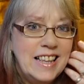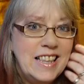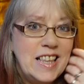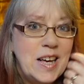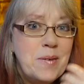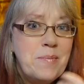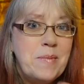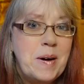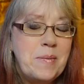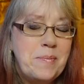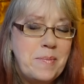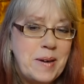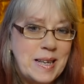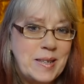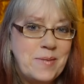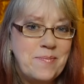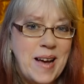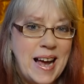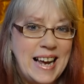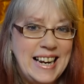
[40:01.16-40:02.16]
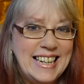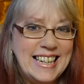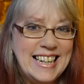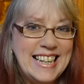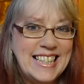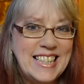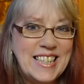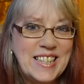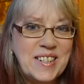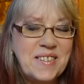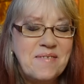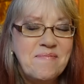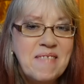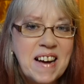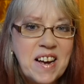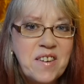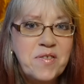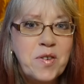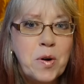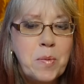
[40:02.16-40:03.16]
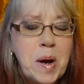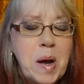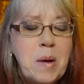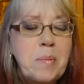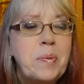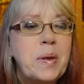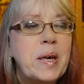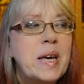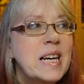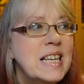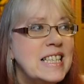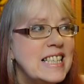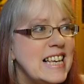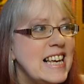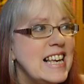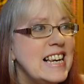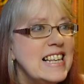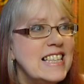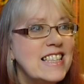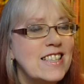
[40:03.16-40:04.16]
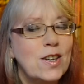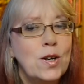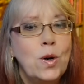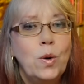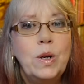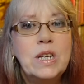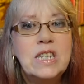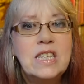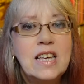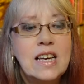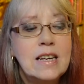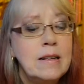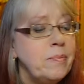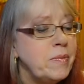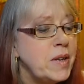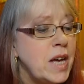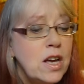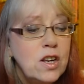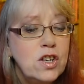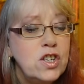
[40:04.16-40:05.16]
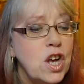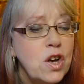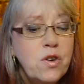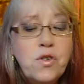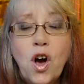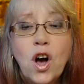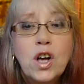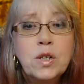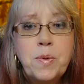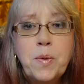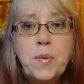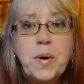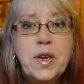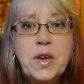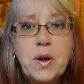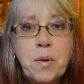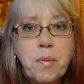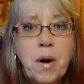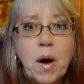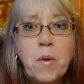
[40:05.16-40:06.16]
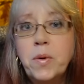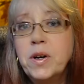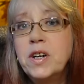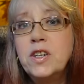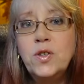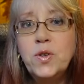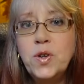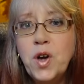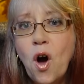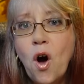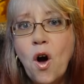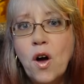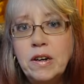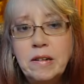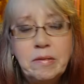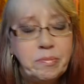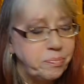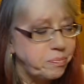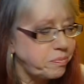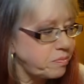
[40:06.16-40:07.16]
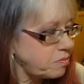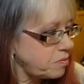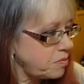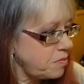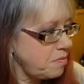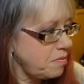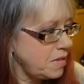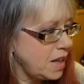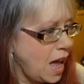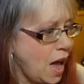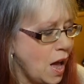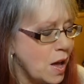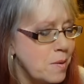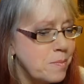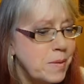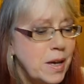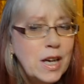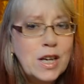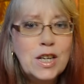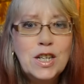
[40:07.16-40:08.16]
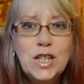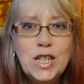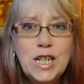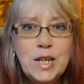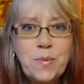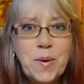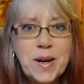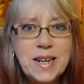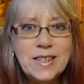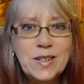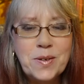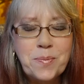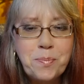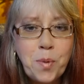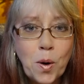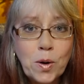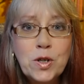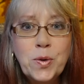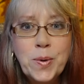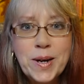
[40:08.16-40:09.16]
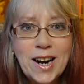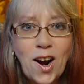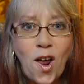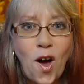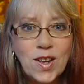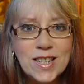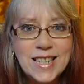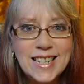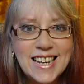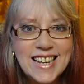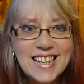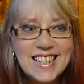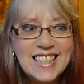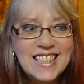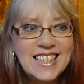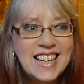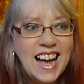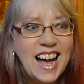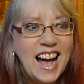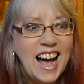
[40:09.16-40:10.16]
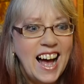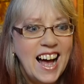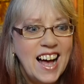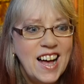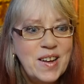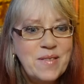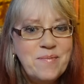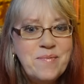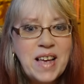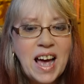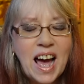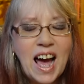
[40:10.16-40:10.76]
that my best mate Lisa made for me, because it is the coolest thing. Don't ask me where you can buy one, because you can't. She went to pottery classes and